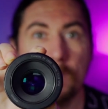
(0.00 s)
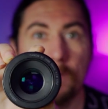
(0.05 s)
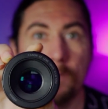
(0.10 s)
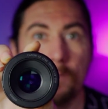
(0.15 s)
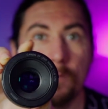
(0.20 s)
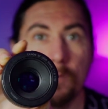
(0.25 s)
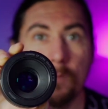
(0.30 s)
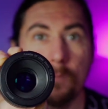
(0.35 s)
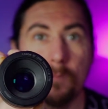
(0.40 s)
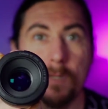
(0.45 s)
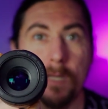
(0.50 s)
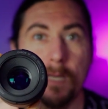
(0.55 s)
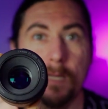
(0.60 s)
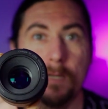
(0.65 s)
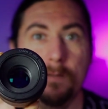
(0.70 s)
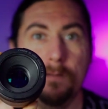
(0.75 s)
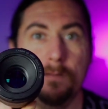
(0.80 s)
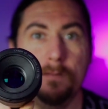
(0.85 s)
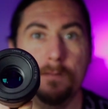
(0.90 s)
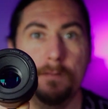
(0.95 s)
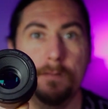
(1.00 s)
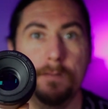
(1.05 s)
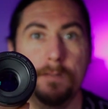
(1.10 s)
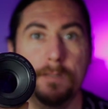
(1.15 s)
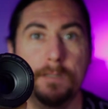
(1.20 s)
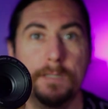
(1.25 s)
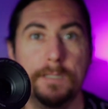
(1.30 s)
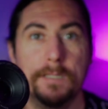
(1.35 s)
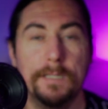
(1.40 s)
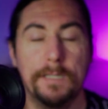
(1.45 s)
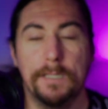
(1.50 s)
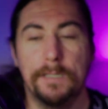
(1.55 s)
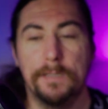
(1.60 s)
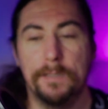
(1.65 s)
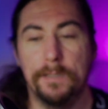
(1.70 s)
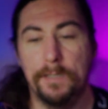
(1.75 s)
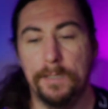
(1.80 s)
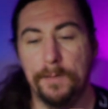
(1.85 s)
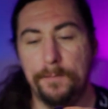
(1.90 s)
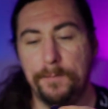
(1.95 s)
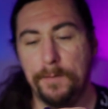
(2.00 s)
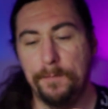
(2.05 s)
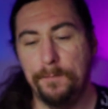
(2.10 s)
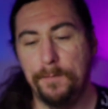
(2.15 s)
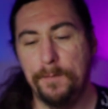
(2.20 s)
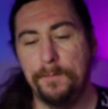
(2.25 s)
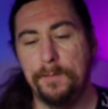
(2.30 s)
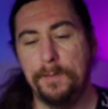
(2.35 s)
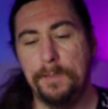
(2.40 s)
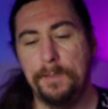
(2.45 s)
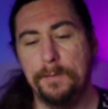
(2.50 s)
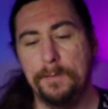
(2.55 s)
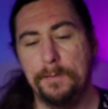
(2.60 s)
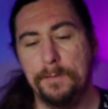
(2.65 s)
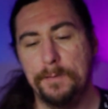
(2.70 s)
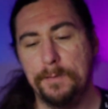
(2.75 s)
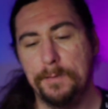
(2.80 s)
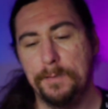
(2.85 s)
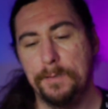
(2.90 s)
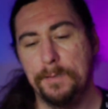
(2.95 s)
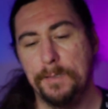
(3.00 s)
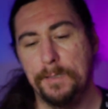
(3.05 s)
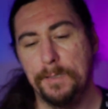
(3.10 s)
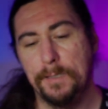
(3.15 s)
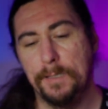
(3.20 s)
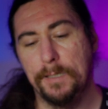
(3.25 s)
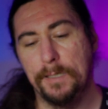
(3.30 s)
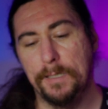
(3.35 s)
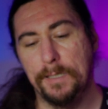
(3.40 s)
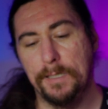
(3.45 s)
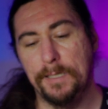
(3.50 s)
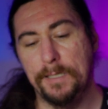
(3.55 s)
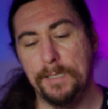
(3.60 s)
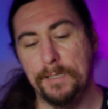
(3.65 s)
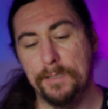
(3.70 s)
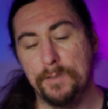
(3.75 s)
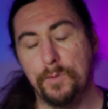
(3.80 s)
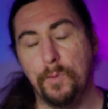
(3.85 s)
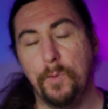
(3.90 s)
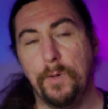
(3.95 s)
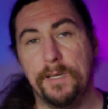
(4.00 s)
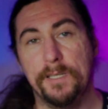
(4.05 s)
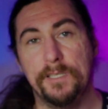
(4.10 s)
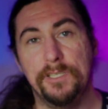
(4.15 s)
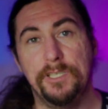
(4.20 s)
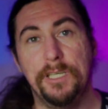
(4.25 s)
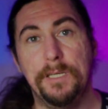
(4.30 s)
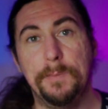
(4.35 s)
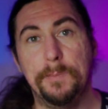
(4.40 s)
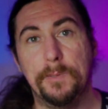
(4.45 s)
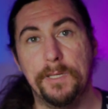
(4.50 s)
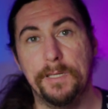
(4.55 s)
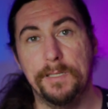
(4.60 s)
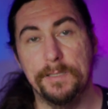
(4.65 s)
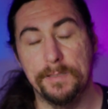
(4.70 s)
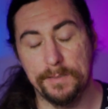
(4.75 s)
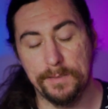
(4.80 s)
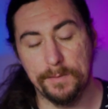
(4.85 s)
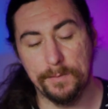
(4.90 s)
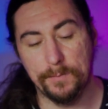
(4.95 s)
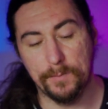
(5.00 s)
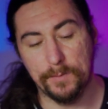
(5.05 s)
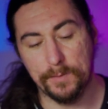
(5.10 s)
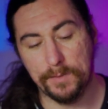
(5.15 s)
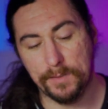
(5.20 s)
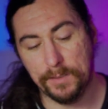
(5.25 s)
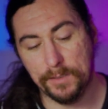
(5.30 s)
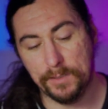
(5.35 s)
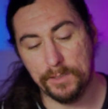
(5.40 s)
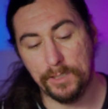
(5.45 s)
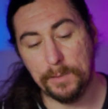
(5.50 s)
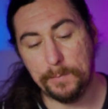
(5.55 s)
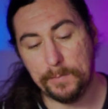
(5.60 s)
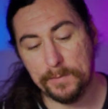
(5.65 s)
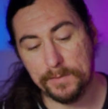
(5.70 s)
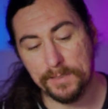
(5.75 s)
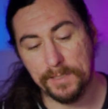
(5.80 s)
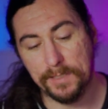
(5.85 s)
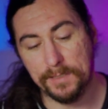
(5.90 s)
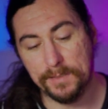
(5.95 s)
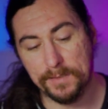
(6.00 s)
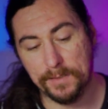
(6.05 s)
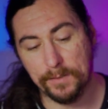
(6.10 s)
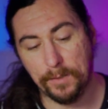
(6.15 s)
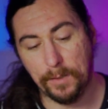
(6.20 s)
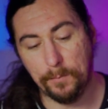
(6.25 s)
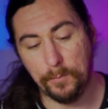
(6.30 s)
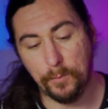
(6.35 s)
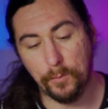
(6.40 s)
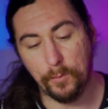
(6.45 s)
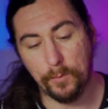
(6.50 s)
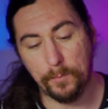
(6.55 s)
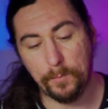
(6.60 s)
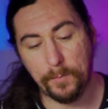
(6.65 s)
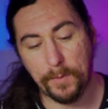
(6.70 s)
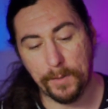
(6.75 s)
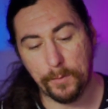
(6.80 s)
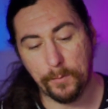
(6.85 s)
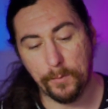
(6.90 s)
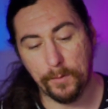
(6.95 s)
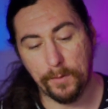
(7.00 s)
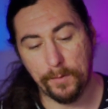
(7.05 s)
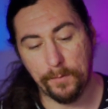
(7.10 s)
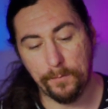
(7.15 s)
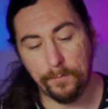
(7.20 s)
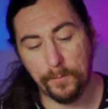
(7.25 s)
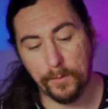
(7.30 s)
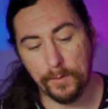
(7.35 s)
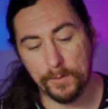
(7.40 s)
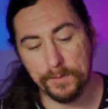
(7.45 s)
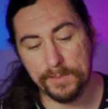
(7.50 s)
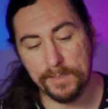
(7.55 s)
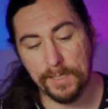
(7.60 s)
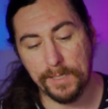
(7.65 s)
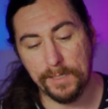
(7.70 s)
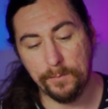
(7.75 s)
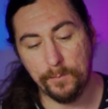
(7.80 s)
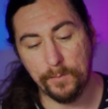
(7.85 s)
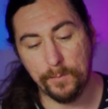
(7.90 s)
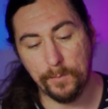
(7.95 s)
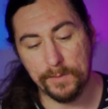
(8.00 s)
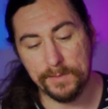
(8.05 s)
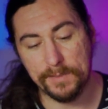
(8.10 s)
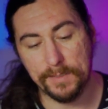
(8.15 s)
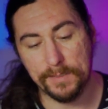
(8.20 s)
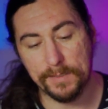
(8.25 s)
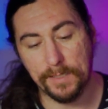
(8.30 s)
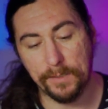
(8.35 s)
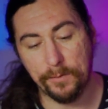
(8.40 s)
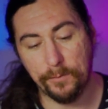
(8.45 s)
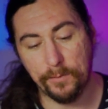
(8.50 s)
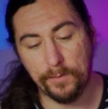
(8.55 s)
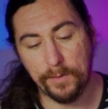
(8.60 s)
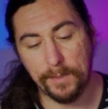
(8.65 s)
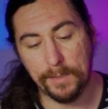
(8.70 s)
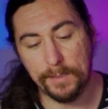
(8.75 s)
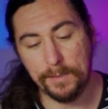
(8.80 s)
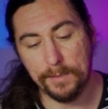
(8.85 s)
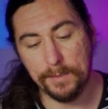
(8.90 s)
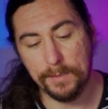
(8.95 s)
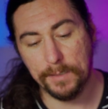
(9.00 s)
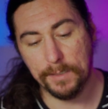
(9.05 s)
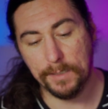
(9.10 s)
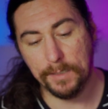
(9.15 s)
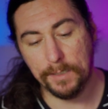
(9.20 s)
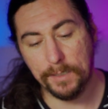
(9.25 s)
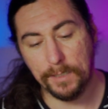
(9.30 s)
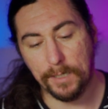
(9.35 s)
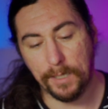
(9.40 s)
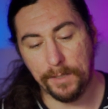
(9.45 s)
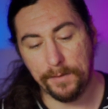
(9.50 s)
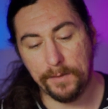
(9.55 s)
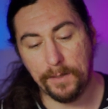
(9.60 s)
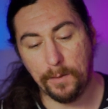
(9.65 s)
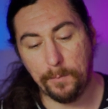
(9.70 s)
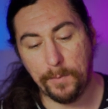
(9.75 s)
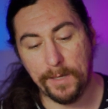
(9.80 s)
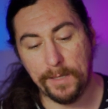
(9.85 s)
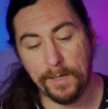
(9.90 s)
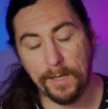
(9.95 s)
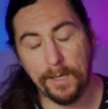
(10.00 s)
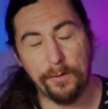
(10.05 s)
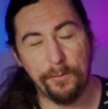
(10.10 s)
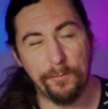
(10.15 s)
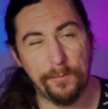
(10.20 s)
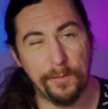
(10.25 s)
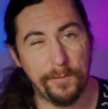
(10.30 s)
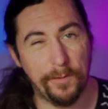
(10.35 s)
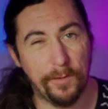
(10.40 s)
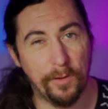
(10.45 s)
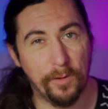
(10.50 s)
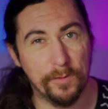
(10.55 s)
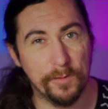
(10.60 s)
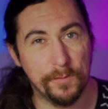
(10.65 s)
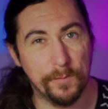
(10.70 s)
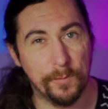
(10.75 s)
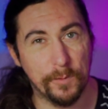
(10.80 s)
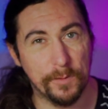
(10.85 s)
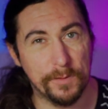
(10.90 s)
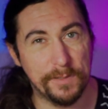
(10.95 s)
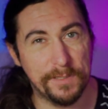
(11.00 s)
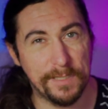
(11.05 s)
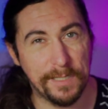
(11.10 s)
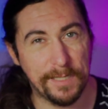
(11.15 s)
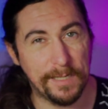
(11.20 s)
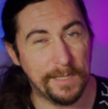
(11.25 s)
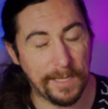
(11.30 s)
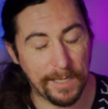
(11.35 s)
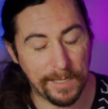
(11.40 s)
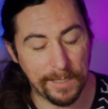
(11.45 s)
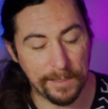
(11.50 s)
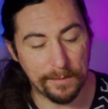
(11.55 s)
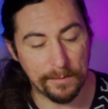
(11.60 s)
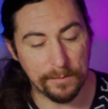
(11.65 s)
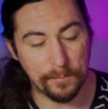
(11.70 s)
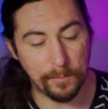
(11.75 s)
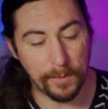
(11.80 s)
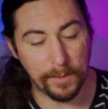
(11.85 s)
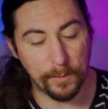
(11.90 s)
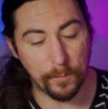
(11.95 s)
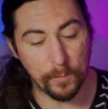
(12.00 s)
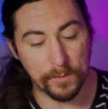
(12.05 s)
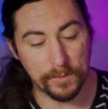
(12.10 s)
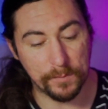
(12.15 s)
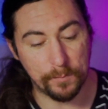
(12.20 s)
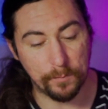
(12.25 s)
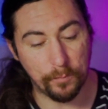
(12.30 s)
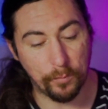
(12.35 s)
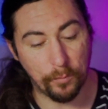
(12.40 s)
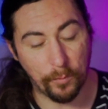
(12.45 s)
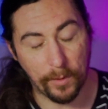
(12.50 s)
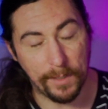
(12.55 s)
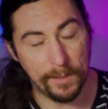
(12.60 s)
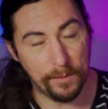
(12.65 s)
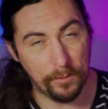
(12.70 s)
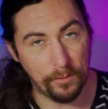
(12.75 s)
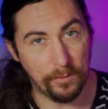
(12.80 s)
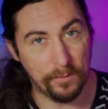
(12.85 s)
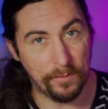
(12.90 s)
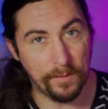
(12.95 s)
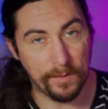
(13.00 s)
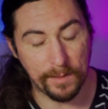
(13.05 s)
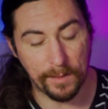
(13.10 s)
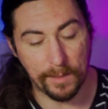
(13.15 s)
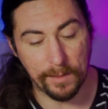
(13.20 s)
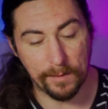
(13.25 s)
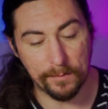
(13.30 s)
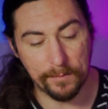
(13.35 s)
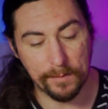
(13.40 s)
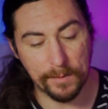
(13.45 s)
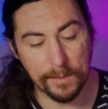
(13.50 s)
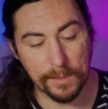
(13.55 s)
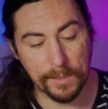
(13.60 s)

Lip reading: from Canon, the Nifty 50. It is quite a cheap lens. It was the cheapest lens that I bought back when I first started with my 600D. I think I paid $150 for it second hand, but it was brand new second hand.